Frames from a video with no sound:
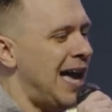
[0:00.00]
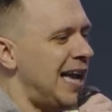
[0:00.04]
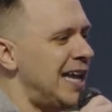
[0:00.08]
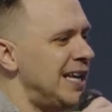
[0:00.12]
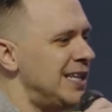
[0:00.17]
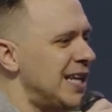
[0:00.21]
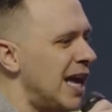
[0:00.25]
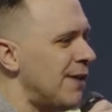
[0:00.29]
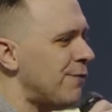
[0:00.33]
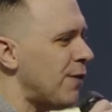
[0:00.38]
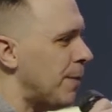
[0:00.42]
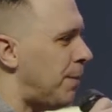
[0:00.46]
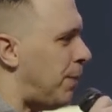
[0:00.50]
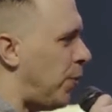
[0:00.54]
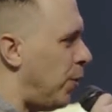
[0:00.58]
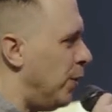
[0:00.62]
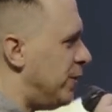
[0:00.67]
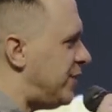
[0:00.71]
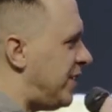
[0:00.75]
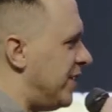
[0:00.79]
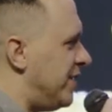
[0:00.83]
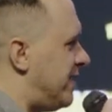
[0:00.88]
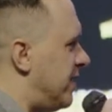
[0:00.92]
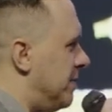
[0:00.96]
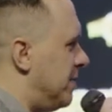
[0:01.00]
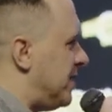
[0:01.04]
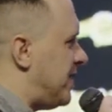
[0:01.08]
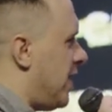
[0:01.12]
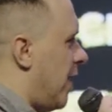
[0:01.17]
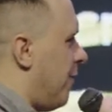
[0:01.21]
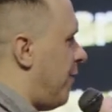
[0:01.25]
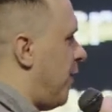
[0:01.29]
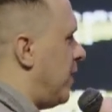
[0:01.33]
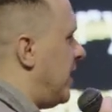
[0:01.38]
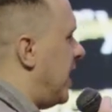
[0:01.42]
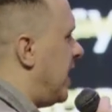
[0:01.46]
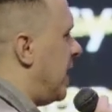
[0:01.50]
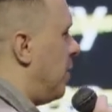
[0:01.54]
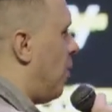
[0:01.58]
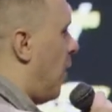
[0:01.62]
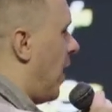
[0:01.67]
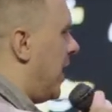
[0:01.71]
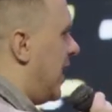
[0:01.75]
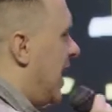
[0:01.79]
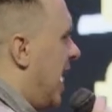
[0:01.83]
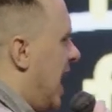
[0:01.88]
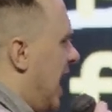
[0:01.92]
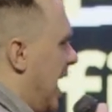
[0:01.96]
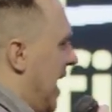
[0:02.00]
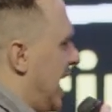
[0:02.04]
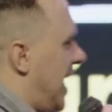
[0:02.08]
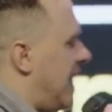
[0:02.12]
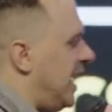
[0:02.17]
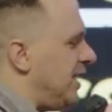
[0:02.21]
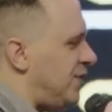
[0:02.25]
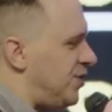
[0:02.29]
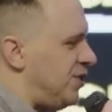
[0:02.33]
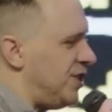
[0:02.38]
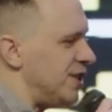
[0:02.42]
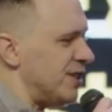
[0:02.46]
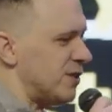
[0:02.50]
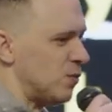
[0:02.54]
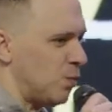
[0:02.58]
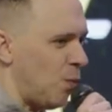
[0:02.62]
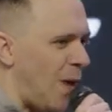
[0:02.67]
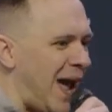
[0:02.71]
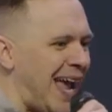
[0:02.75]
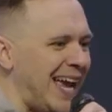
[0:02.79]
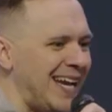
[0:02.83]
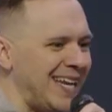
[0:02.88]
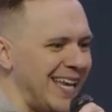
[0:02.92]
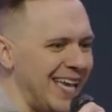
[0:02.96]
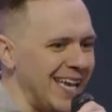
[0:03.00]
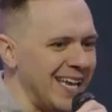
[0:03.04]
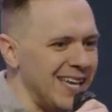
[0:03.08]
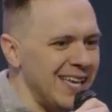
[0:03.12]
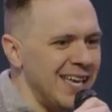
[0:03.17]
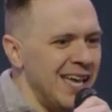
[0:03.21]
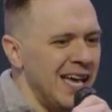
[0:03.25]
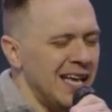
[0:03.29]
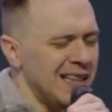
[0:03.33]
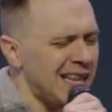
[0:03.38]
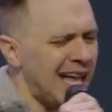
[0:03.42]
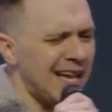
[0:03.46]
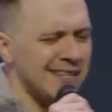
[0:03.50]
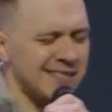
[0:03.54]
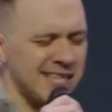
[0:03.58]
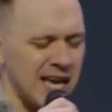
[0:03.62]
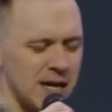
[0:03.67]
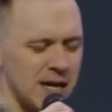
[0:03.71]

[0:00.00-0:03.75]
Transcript: he never pushes himself on anyone. He's just waiting. A lot